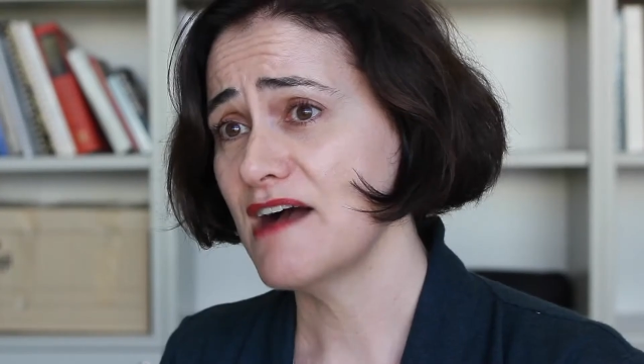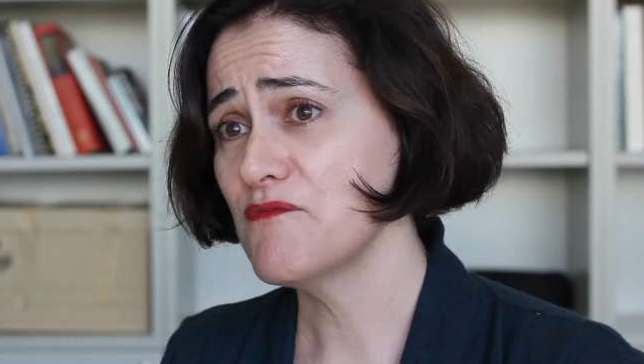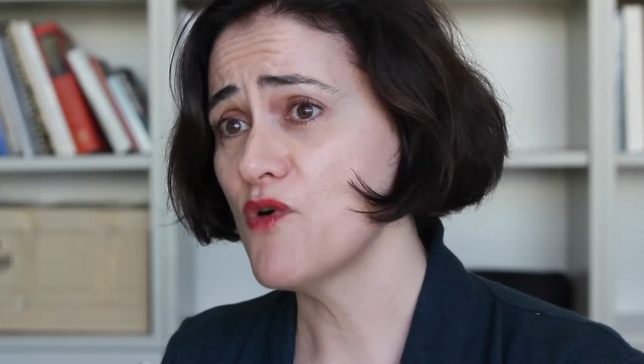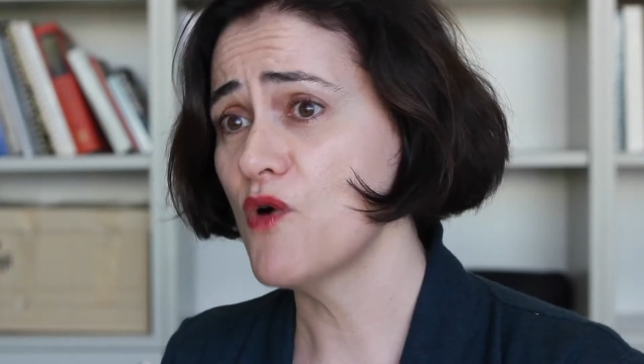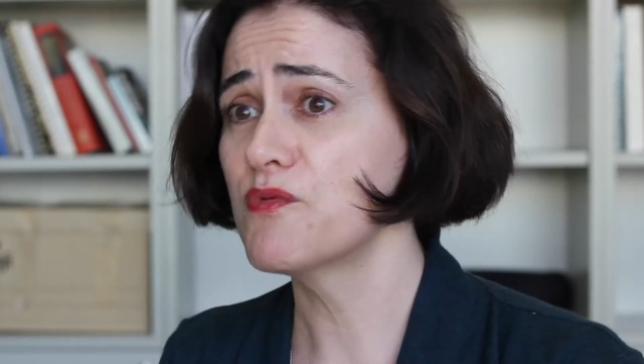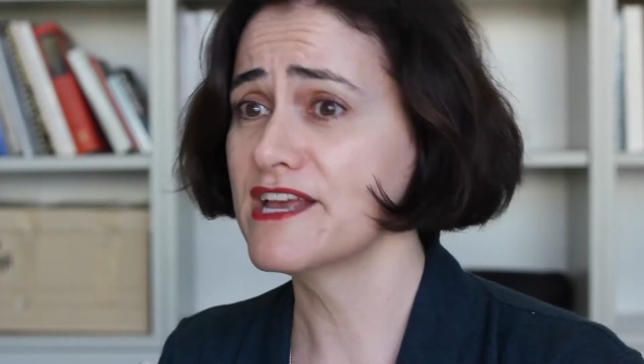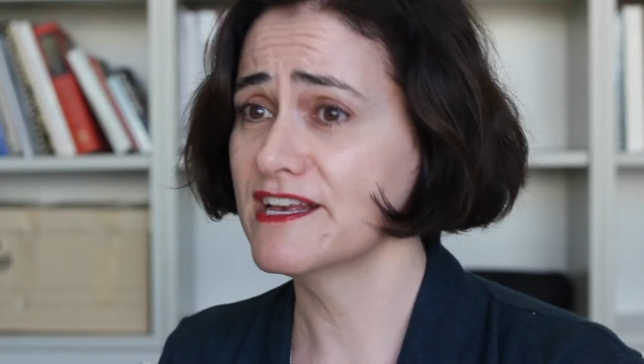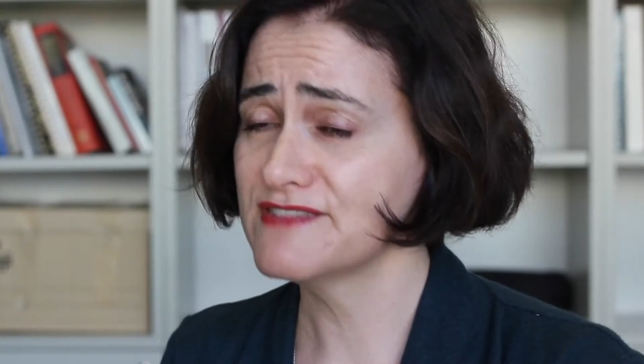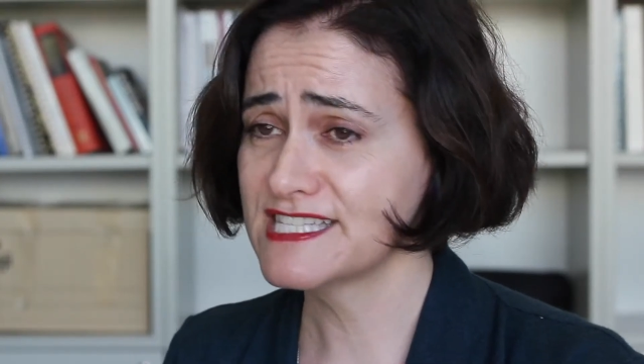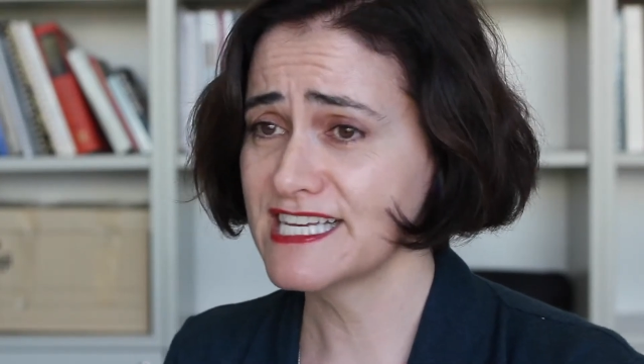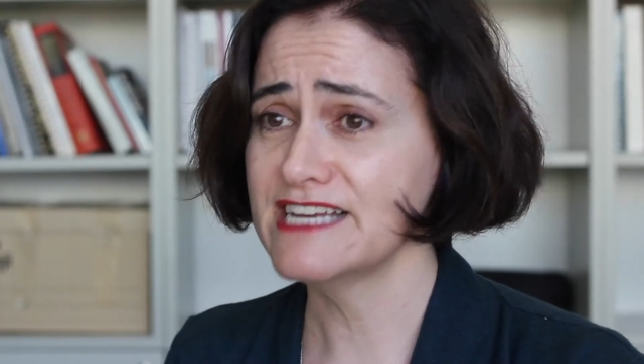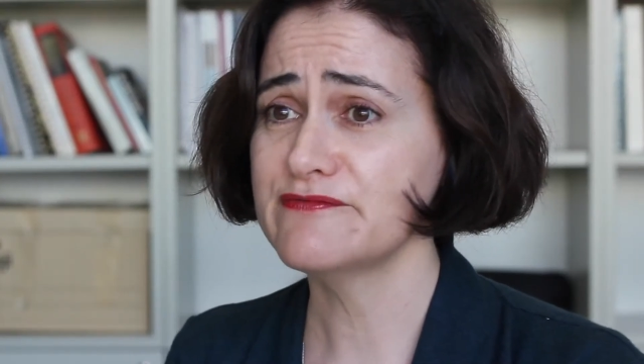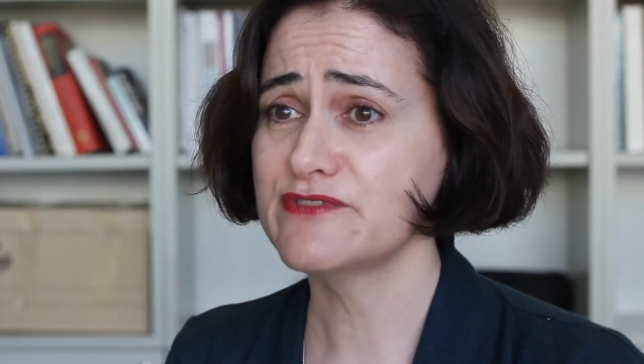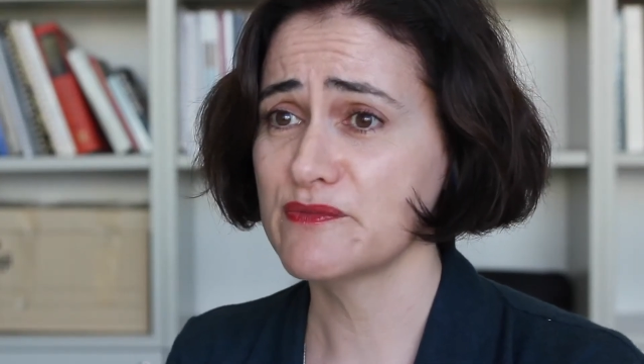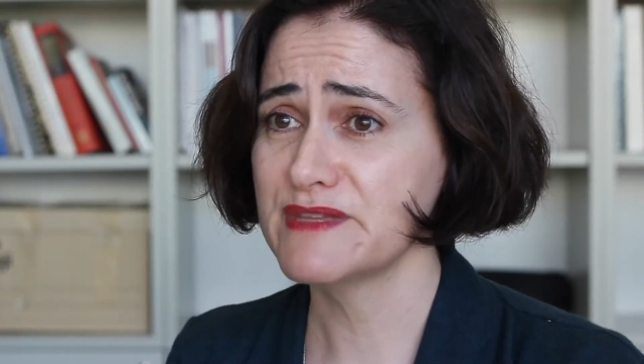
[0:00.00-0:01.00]
What we have
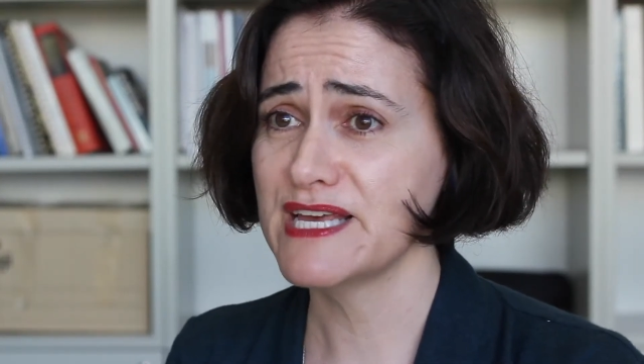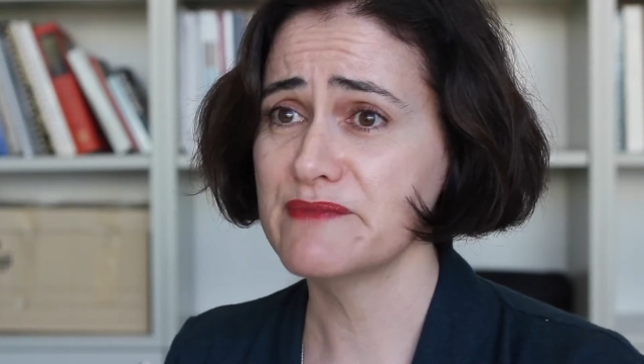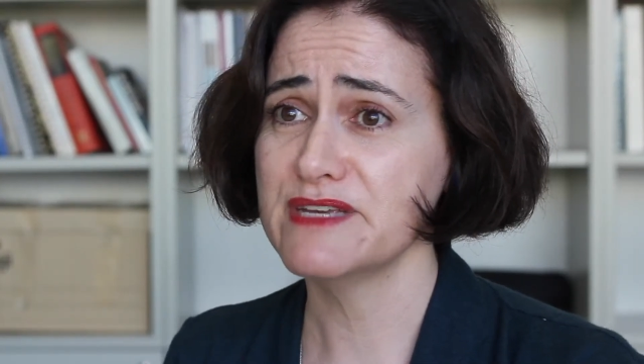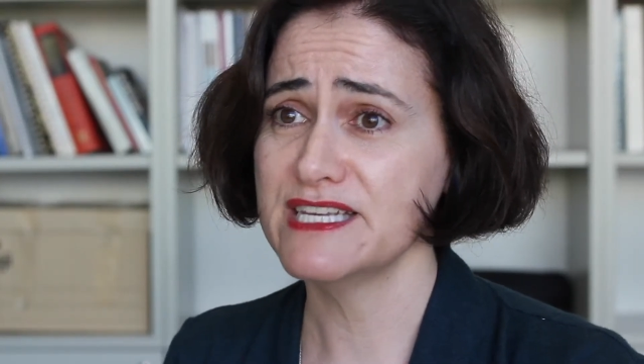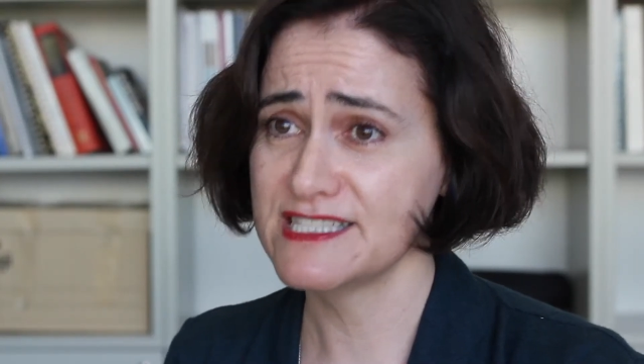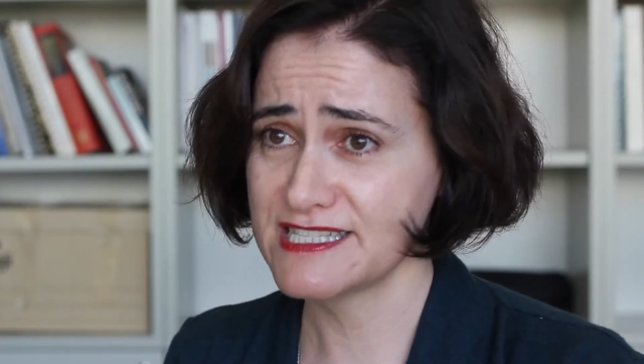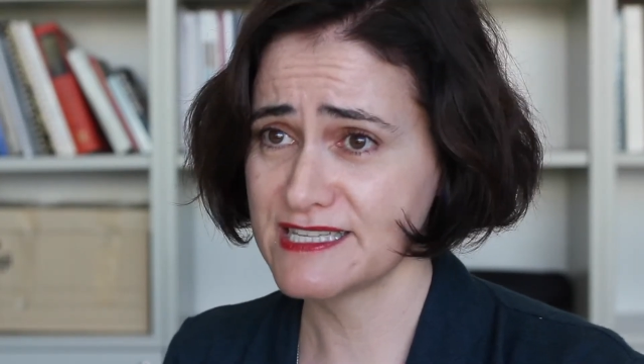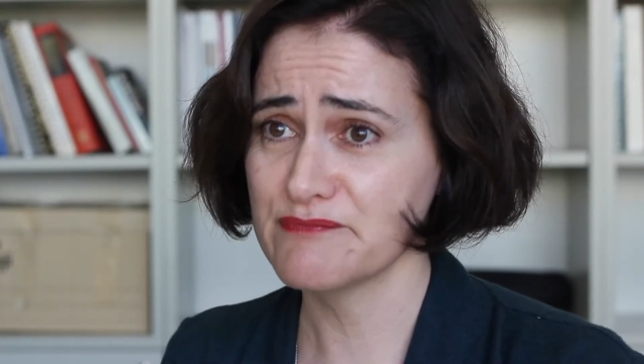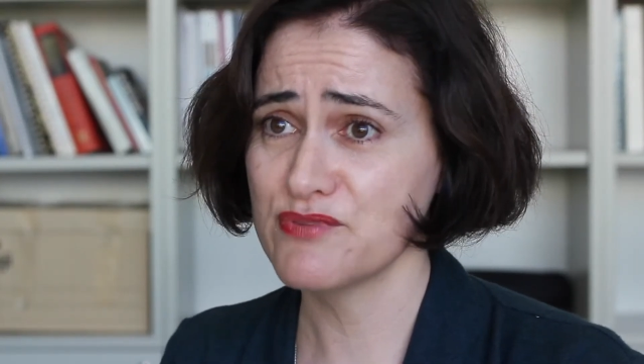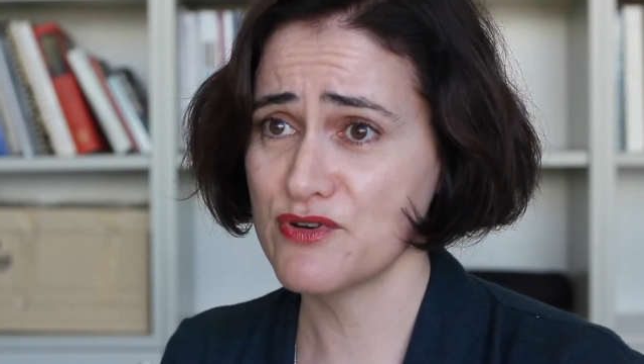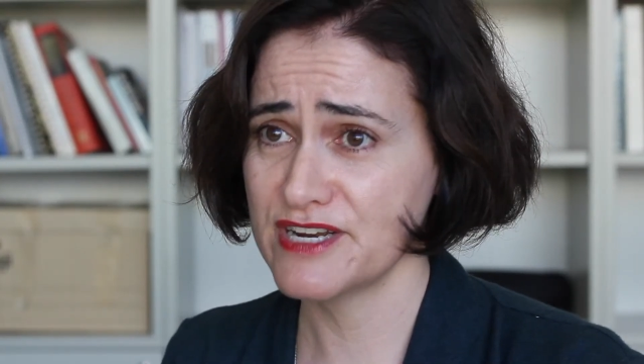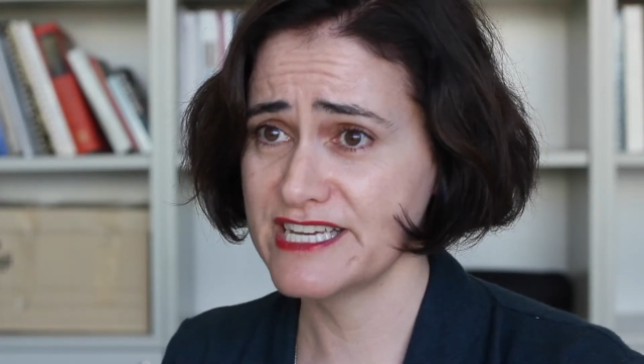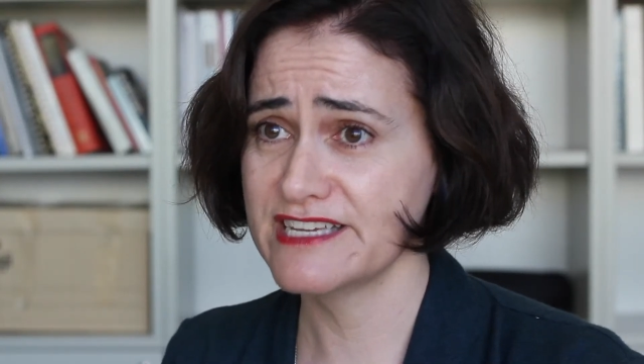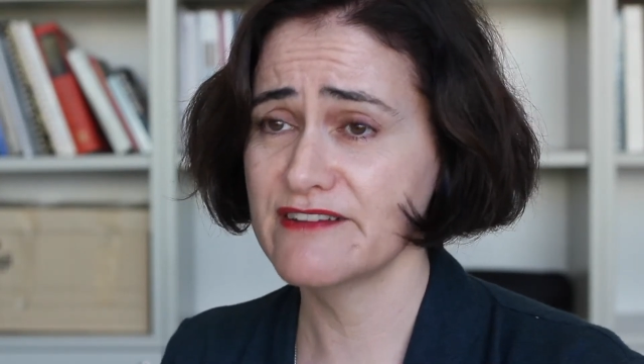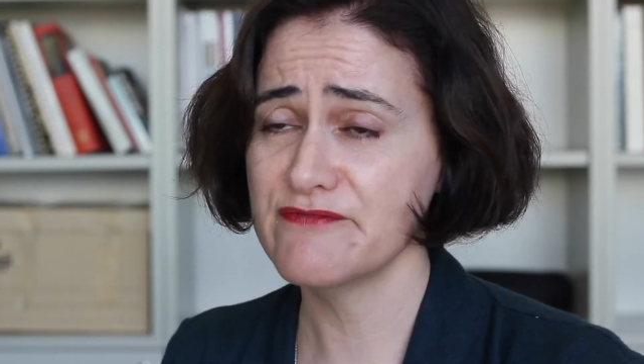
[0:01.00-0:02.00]
seen from them is them
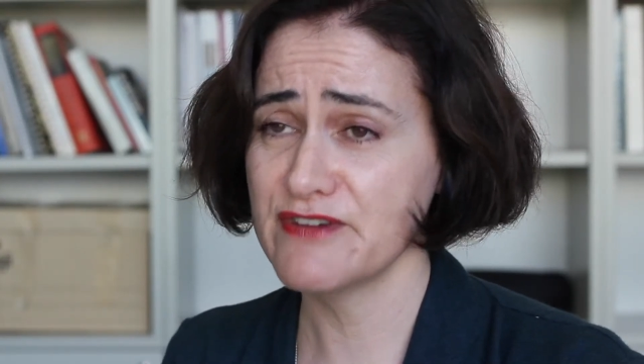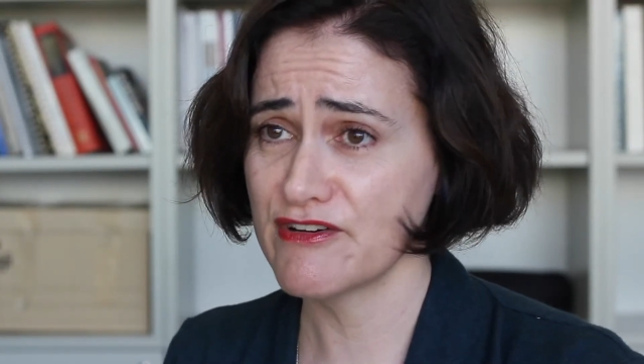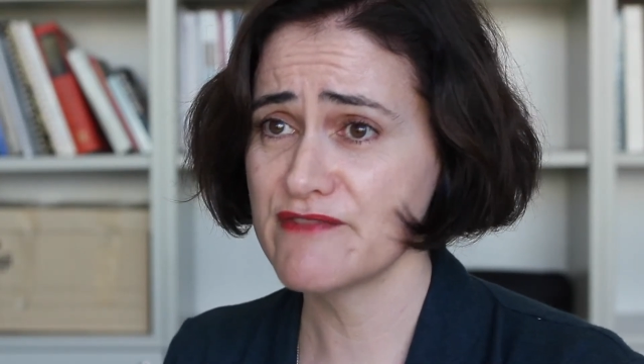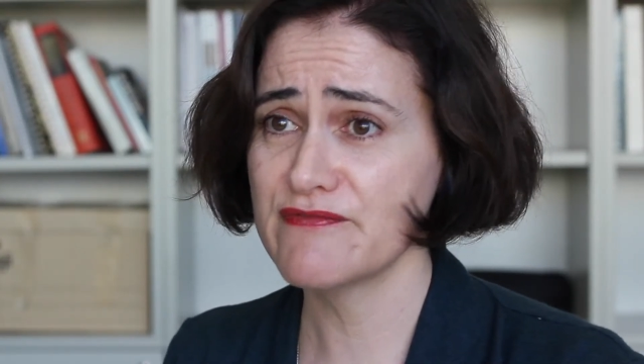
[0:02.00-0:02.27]
putting in a very,